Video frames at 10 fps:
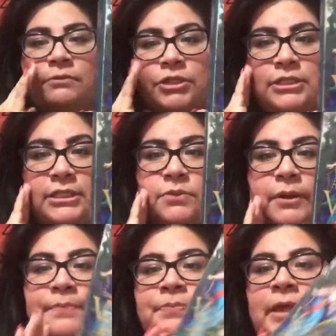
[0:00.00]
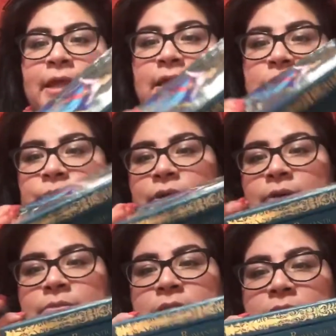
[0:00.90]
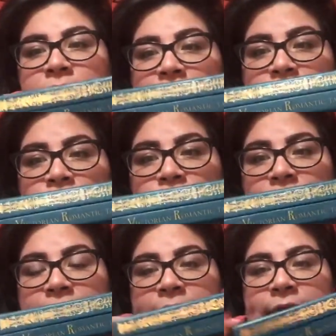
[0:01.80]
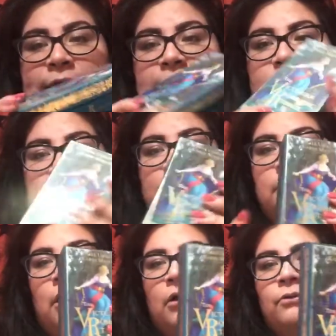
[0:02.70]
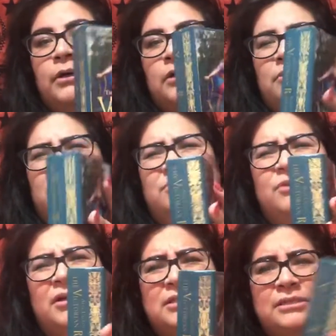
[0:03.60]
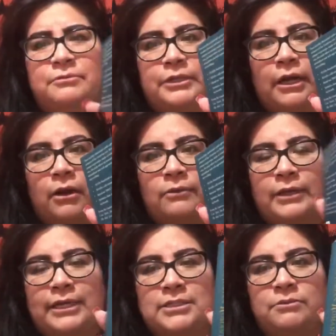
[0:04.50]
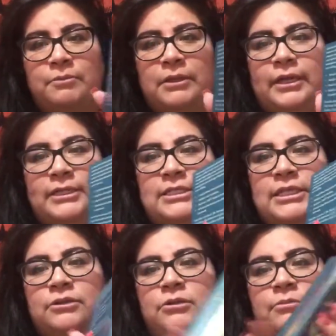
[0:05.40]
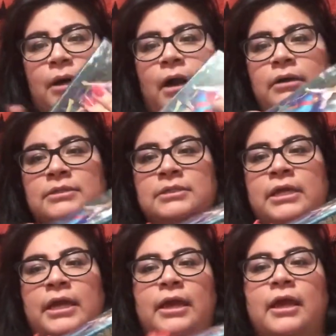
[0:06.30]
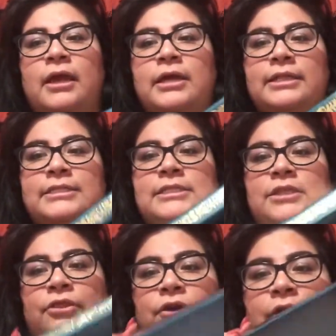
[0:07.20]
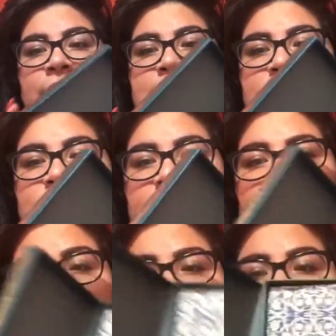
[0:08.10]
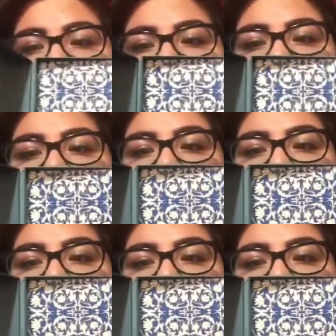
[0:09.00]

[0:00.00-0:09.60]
which is this one. So it comes in that greeny aqua, well, it's not really aqua, I guess it would be like teal box. This is the third edition of the